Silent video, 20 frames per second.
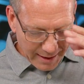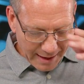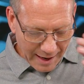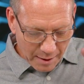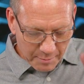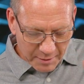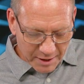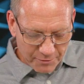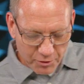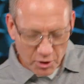
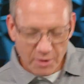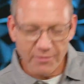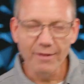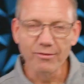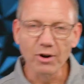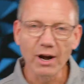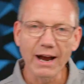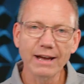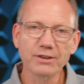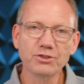how many of you have
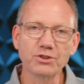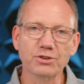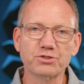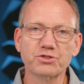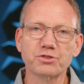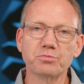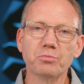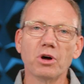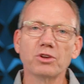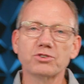ever had your
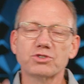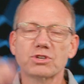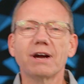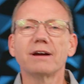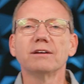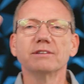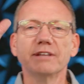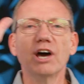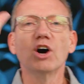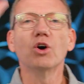small
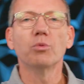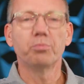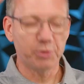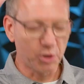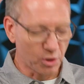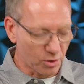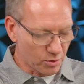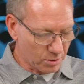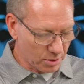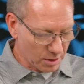child help
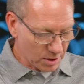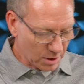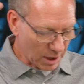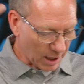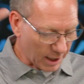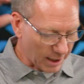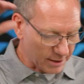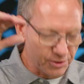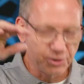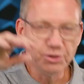you
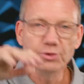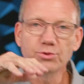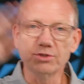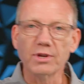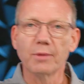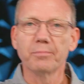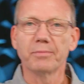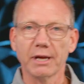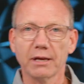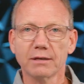do
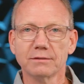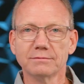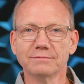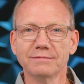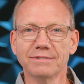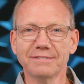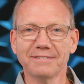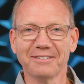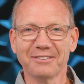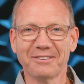something,
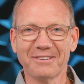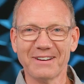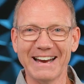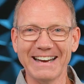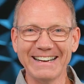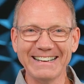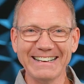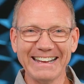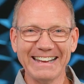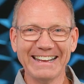
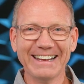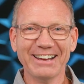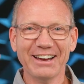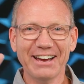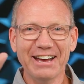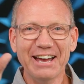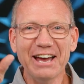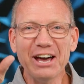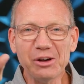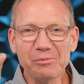right?
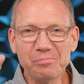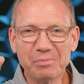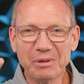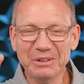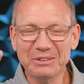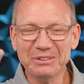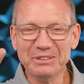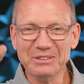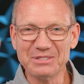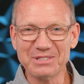Help
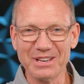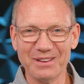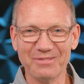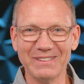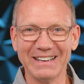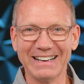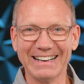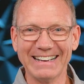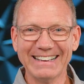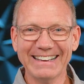you do
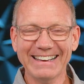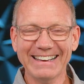something.